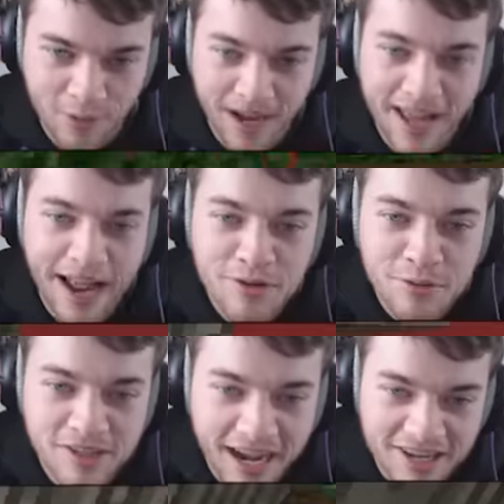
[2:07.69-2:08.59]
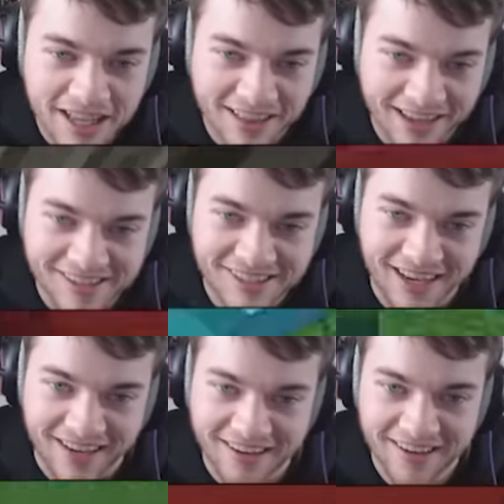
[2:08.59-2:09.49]
Okay, how'd you dodge that last
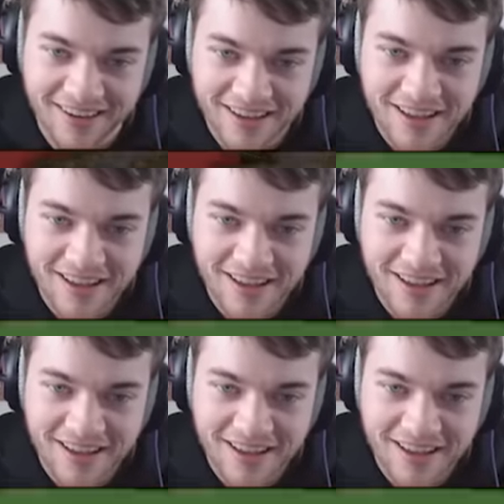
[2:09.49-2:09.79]
second?